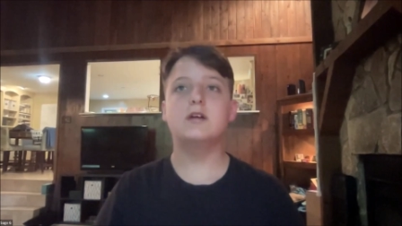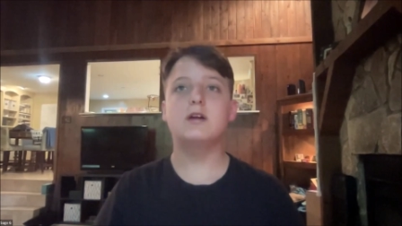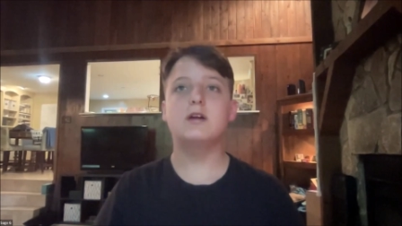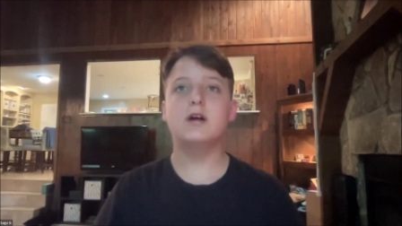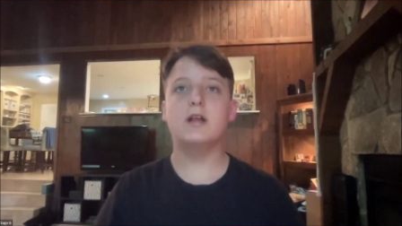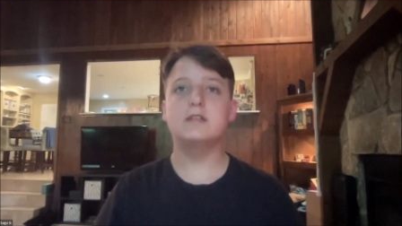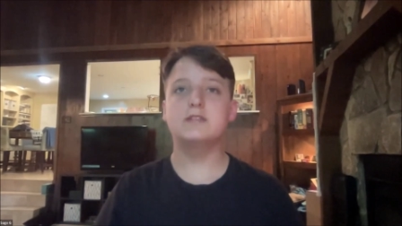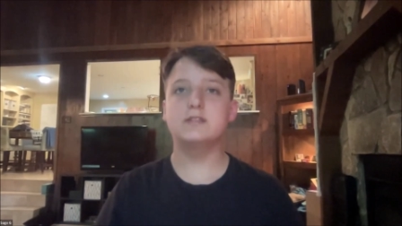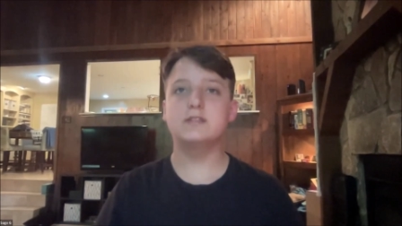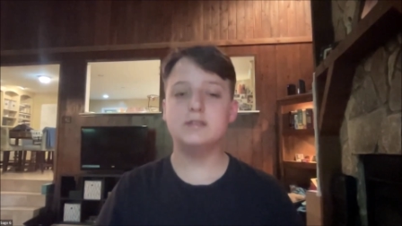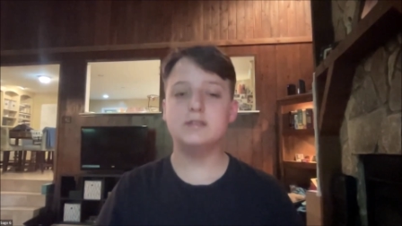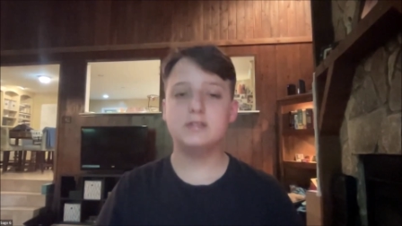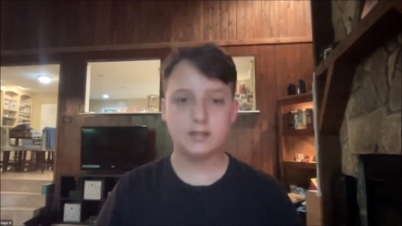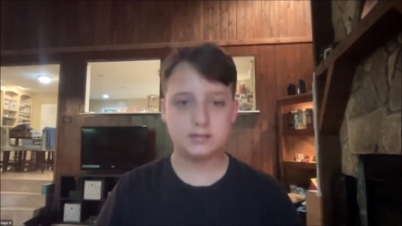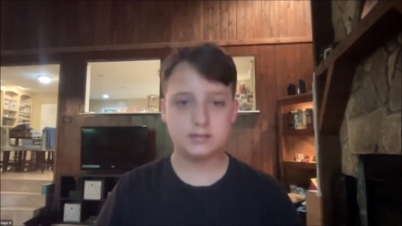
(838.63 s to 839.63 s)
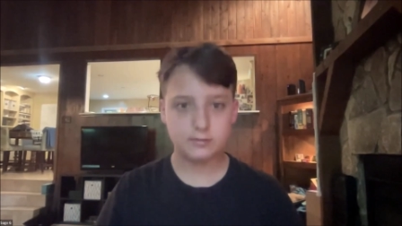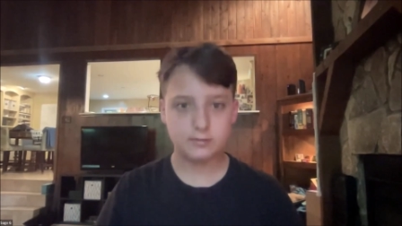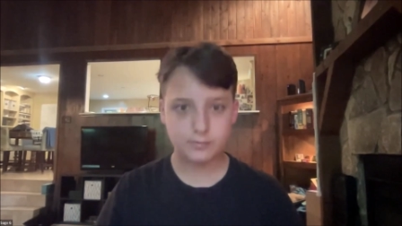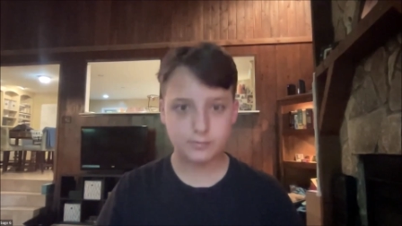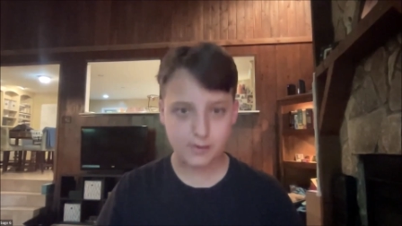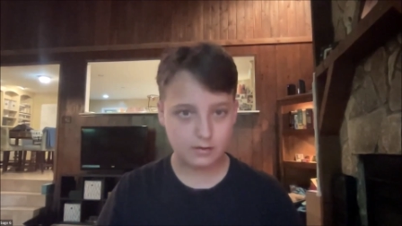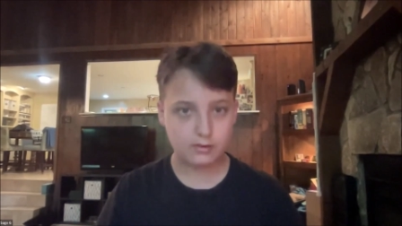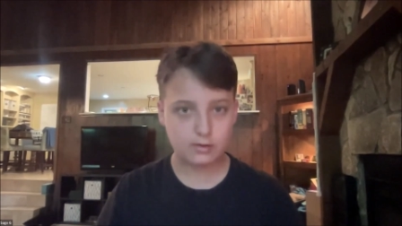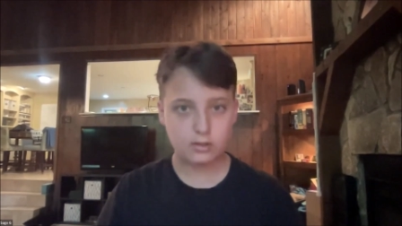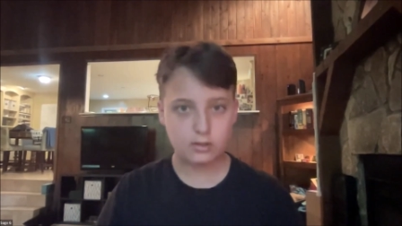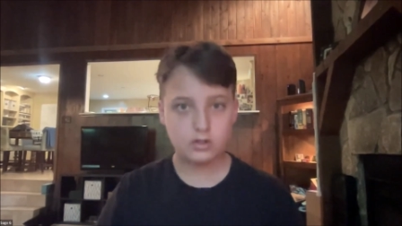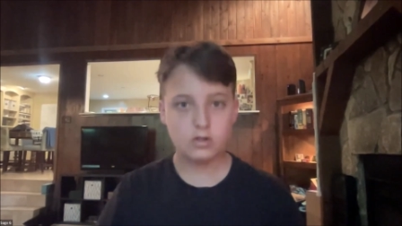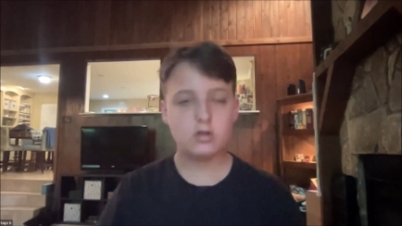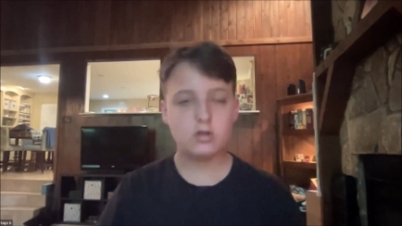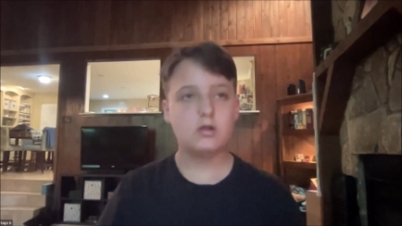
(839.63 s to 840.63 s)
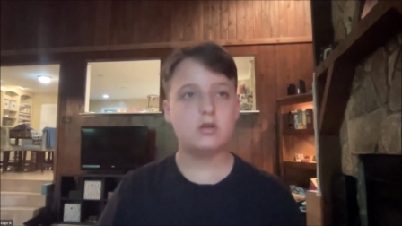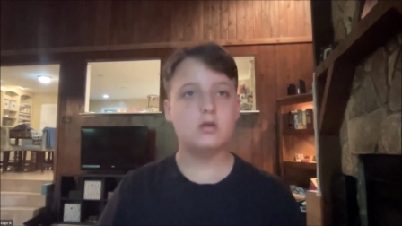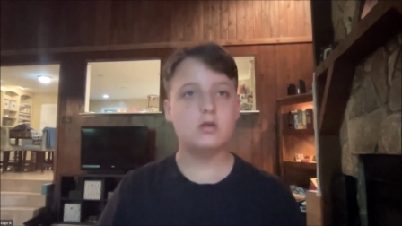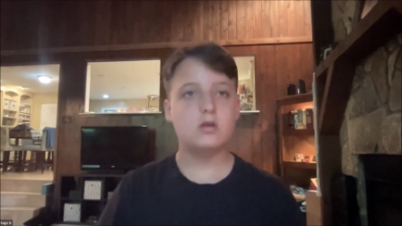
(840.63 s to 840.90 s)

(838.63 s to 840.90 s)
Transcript: It's a test of faith.